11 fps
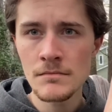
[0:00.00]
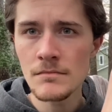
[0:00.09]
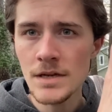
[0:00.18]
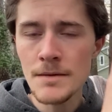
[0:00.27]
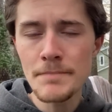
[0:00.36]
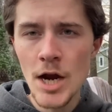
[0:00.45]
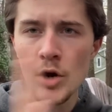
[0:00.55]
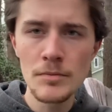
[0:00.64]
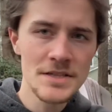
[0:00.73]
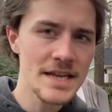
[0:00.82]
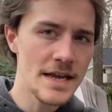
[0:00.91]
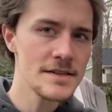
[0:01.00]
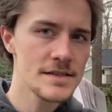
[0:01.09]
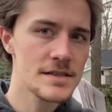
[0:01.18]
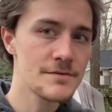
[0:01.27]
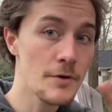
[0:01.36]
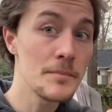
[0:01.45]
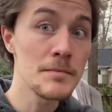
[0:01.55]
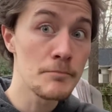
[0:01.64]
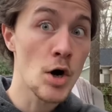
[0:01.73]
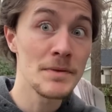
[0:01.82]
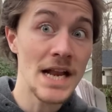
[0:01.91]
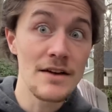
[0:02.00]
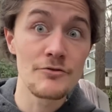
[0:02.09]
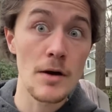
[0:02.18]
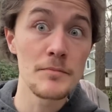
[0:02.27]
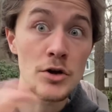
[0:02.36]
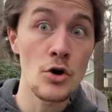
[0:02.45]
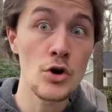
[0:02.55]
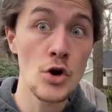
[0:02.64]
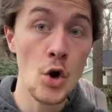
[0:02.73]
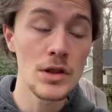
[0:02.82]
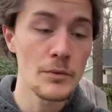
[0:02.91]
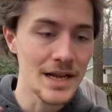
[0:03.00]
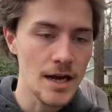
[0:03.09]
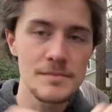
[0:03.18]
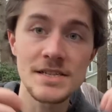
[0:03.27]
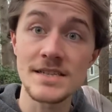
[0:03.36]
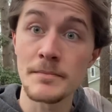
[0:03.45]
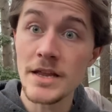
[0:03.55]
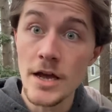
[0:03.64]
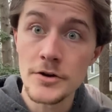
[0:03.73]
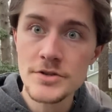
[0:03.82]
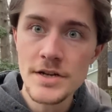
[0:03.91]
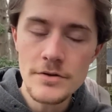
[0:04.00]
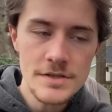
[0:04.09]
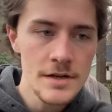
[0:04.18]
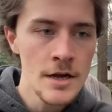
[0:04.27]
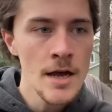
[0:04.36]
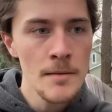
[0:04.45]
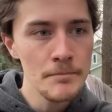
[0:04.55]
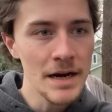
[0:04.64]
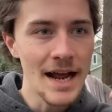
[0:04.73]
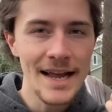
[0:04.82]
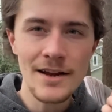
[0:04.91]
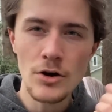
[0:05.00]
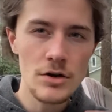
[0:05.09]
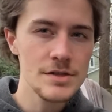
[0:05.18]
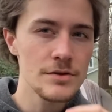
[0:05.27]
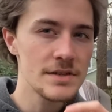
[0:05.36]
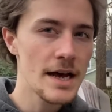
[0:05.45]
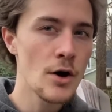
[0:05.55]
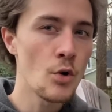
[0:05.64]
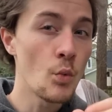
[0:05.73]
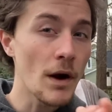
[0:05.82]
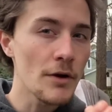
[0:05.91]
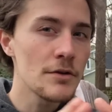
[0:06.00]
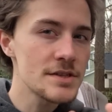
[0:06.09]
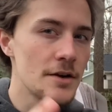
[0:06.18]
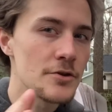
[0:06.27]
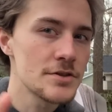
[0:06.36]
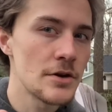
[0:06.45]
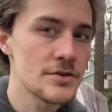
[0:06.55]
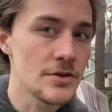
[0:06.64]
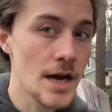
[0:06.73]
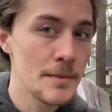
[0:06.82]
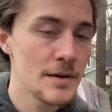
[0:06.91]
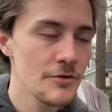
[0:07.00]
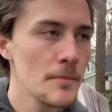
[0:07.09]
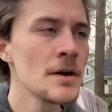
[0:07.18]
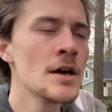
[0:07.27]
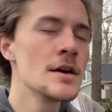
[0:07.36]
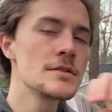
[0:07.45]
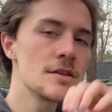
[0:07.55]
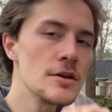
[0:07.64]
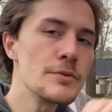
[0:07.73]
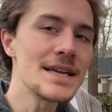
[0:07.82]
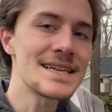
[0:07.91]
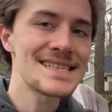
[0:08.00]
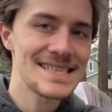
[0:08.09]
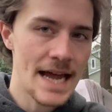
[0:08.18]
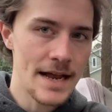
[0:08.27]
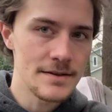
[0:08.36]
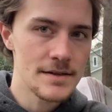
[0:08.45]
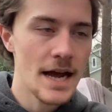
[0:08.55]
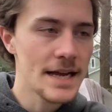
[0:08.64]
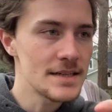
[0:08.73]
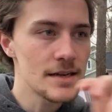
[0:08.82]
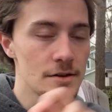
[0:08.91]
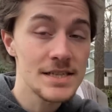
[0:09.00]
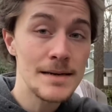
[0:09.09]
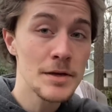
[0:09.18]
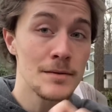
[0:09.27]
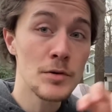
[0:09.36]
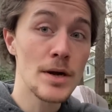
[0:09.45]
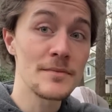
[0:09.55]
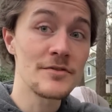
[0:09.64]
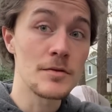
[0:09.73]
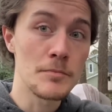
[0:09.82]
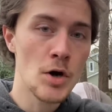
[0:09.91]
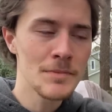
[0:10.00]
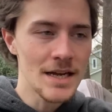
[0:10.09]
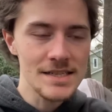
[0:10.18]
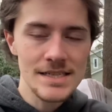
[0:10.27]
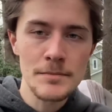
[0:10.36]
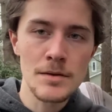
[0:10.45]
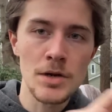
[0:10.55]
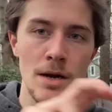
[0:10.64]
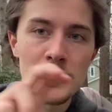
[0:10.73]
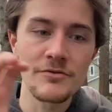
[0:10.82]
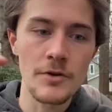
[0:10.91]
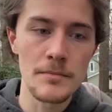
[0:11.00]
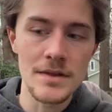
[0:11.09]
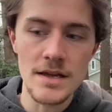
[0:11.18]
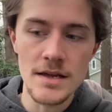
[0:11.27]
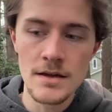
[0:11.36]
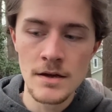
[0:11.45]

comparable tastes from the bourbon and from the Coca-Cola when it comes to some of the undertones, but I can also tell where those undertones are coming from to an extent. I can tell some of them are coming from the bourbon and some of them are coming from the